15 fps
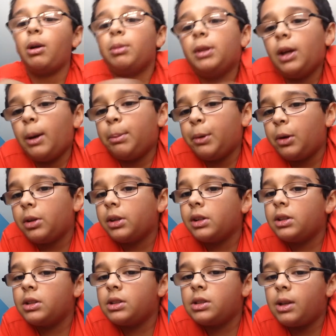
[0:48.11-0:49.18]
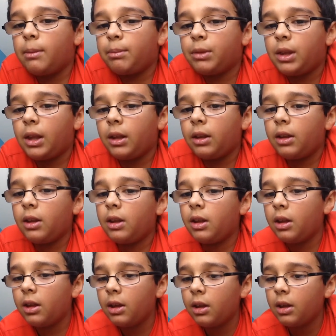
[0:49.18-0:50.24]
I'll be uploading something.
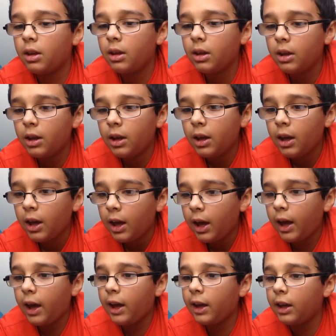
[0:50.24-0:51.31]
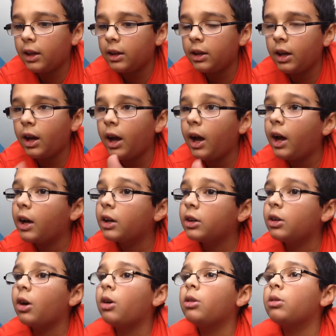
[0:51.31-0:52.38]
And
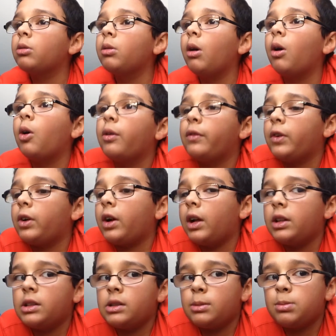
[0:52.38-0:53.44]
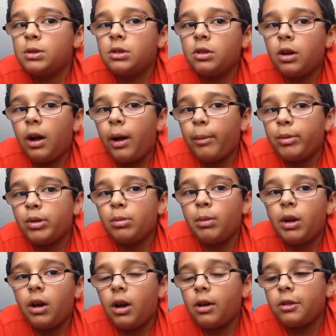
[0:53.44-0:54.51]
Go over and subscribe to
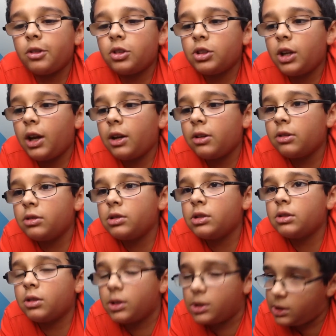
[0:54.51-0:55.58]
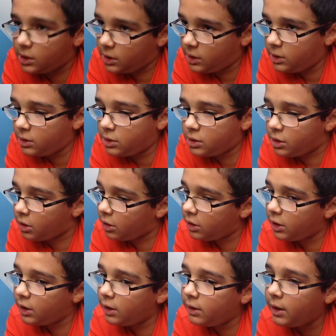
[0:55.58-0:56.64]
my other channels, Christine
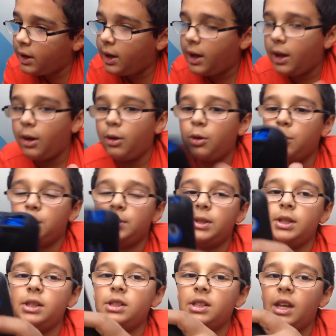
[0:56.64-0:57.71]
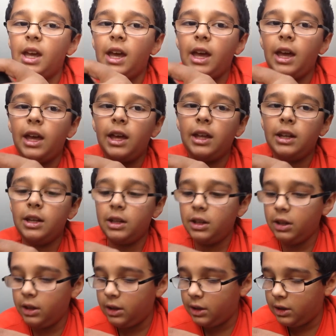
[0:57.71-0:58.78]
Surrey, Oopsies, and
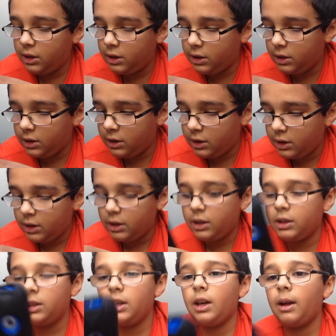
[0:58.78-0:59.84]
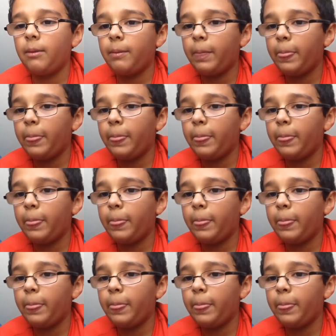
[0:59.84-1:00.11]
yeah.